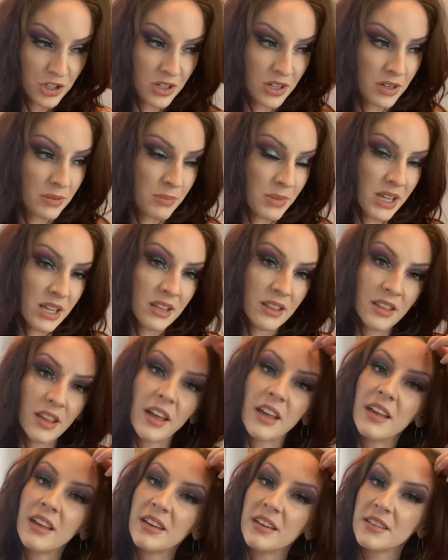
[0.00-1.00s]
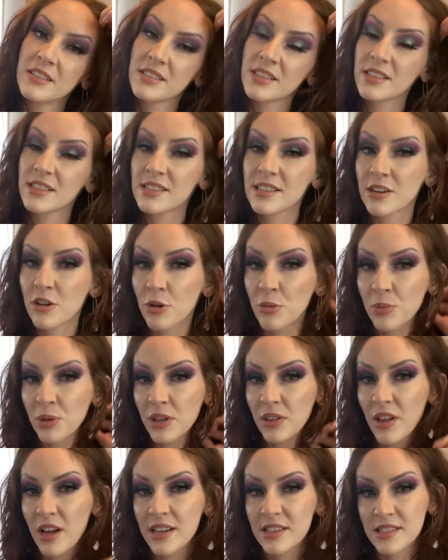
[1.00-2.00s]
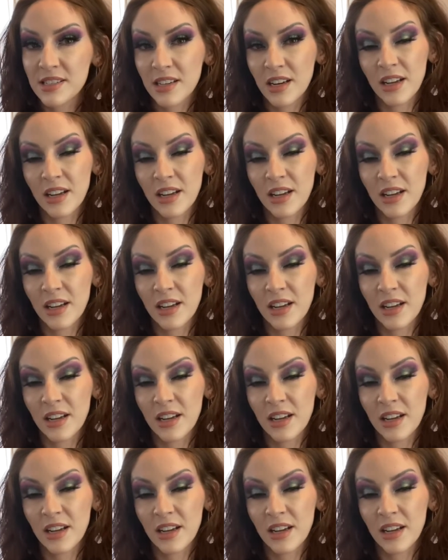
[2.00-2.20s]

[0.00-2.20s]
admit that it is considerably less than